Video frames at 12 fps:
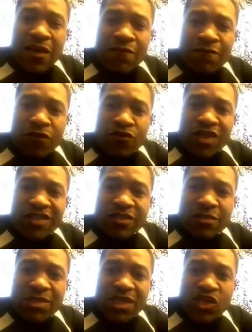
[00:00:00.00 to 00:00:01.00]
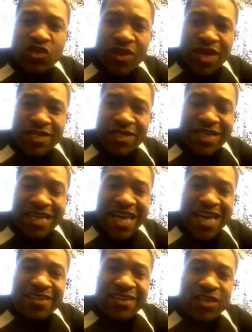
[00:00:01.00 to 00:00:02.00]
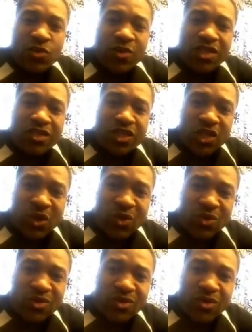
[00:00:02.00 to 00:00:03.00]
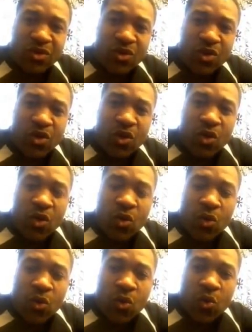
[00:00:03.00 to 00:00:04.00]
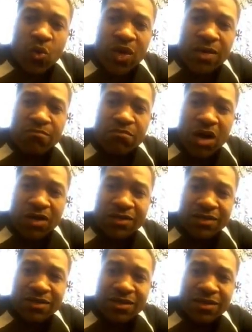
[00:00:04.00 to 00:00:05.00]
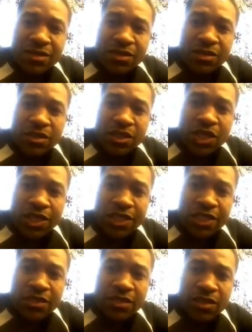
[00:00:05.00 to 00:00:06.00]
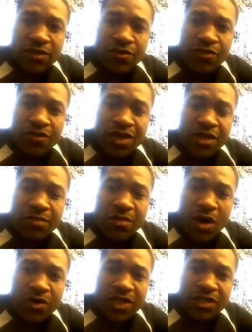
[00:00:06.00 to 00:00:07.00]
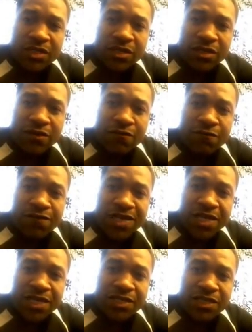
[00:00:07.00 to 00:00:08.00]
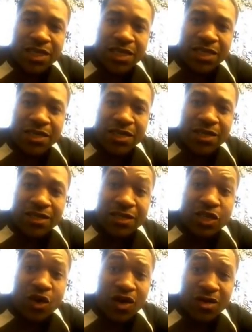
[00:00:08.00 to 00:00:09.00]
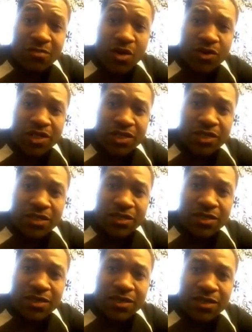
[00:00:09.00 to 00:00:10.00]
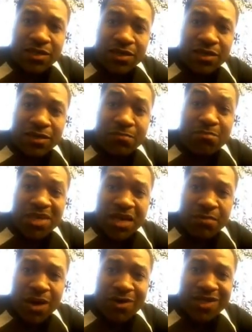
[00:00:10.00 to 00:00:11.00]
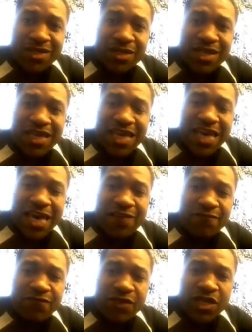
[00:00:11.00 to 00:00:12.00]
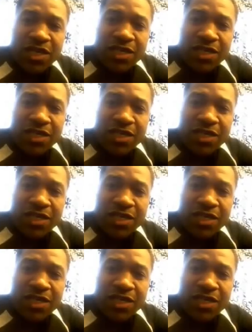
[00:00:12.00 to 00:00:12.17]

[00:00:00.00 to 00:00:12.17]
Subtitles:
For us to be great at anything we do, we must touch it, think about it, feel it, talk about it, be about it every